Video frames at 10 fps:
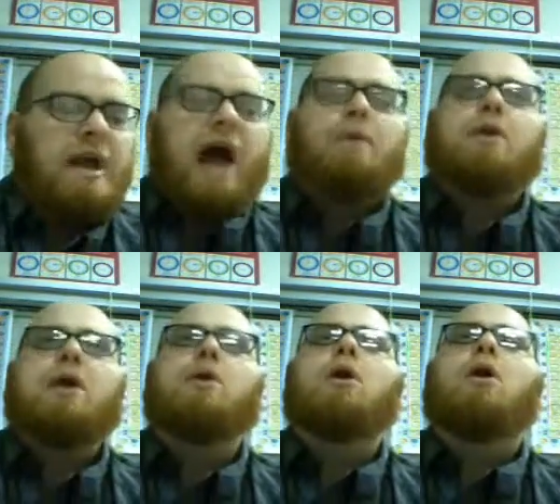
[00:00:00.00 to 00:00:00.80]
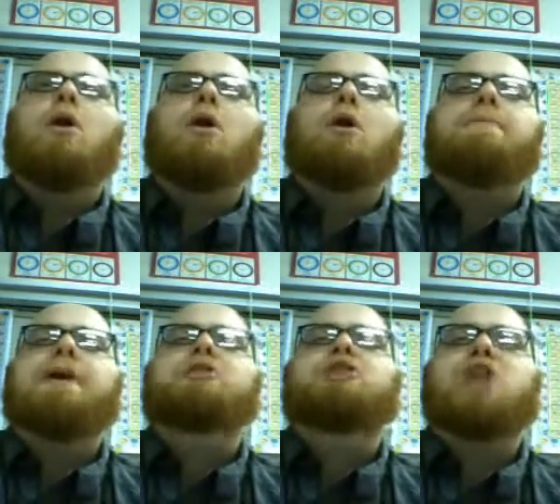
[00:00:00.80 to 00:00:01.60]
And we will all
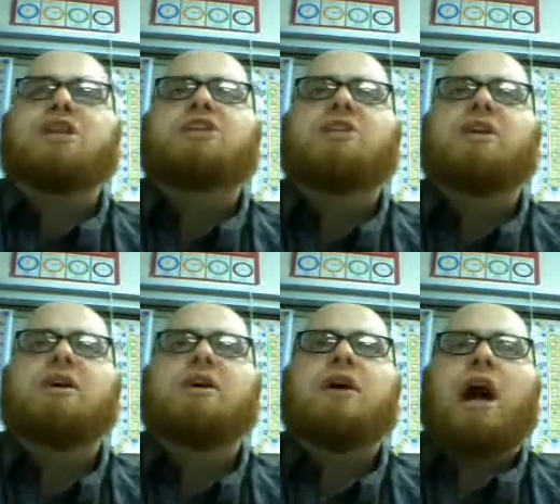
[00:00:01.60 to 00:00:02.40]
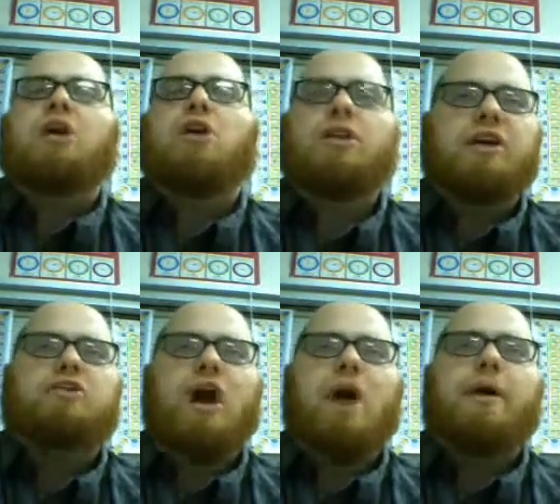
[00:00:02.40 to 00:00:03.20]
be judged according
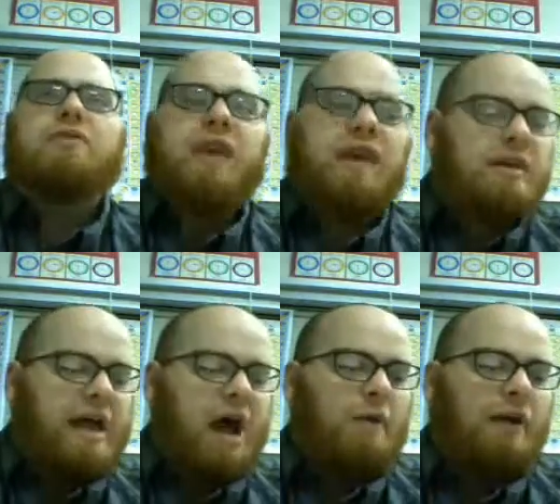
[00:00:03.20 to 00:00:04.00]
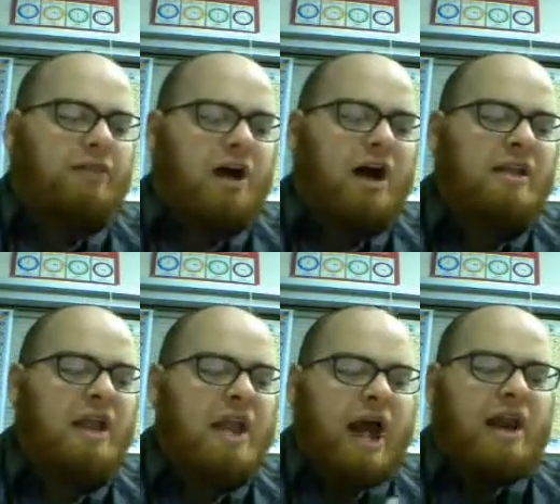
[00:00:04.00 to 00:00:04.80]
to our deed and our thought
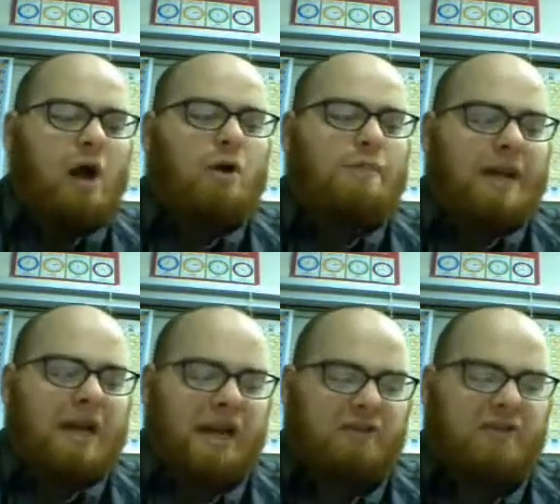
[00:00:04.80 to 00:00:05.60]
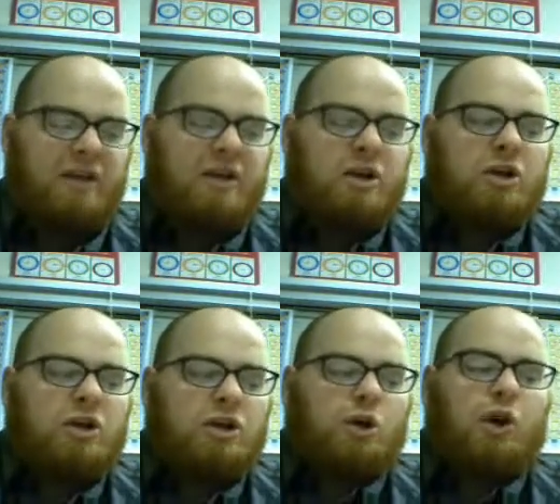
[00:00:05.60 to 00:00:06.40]
and our belief.
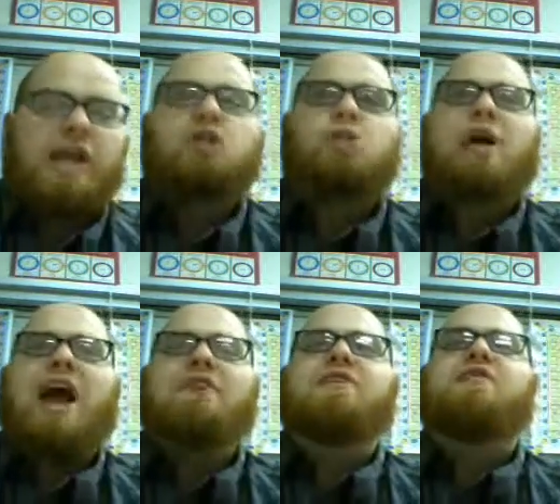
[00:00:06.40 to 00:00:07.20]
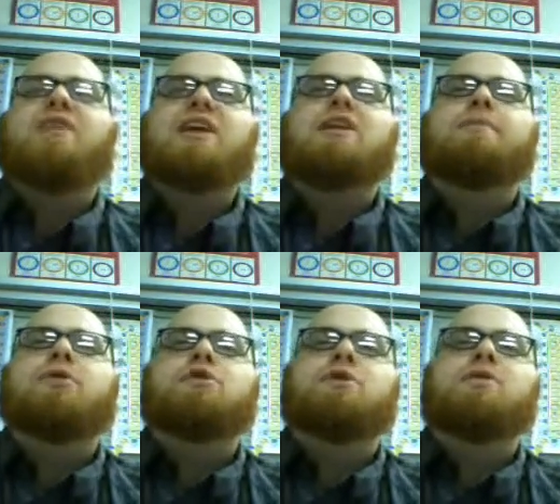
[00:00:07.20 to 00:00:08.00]
So each one have the freedom
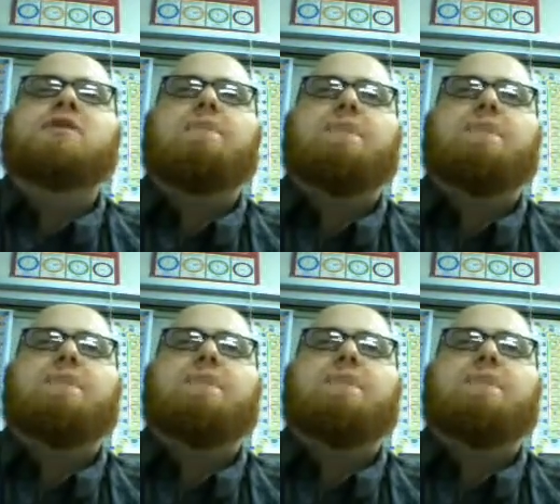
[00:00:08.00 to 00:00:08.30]
to choose their